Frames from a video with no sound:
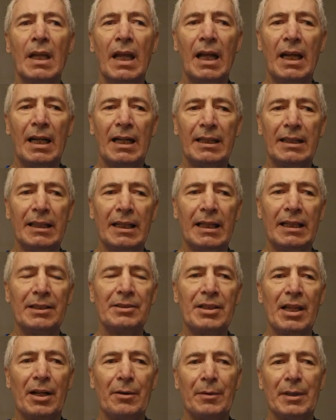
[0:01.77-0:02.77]
Hi
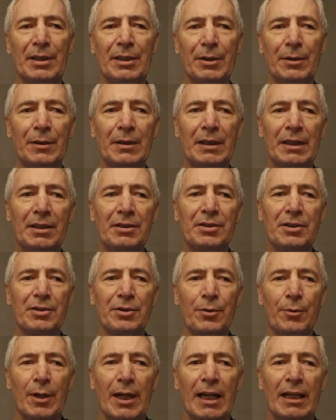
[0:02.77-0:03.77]
guys, how we doing? This is
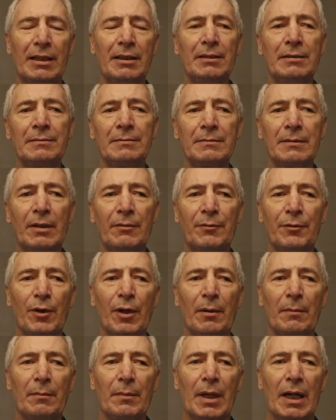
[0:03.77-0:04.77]
Greg
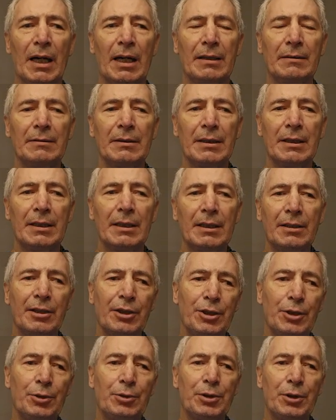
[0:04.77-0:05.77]
from the
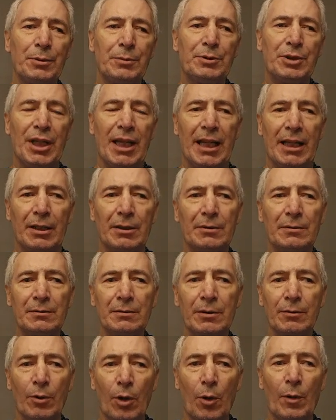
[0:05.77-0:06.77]
YouTube channel
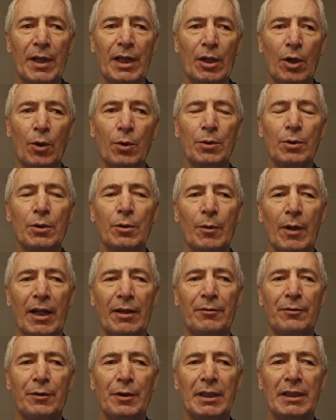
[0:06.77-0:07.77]
Growing Older
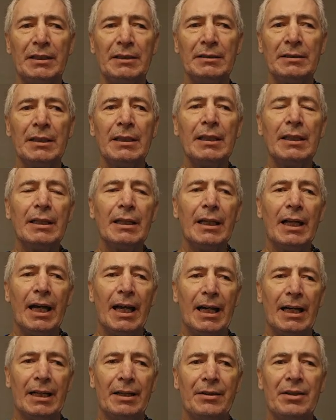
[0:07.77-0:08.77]
Gratefully.
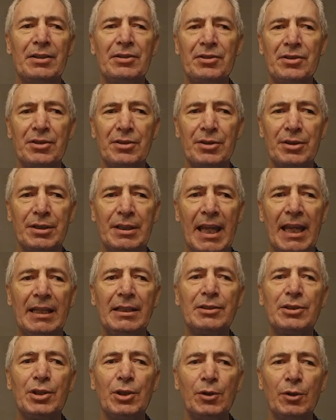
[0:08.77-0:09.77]
This is day
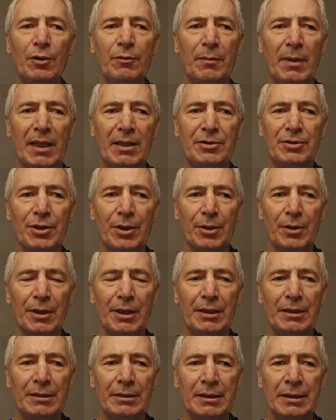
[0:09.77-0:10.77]
2 of my
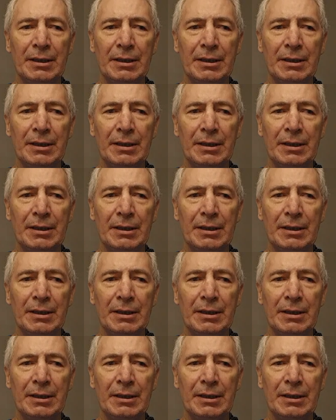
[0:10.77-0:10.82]
journey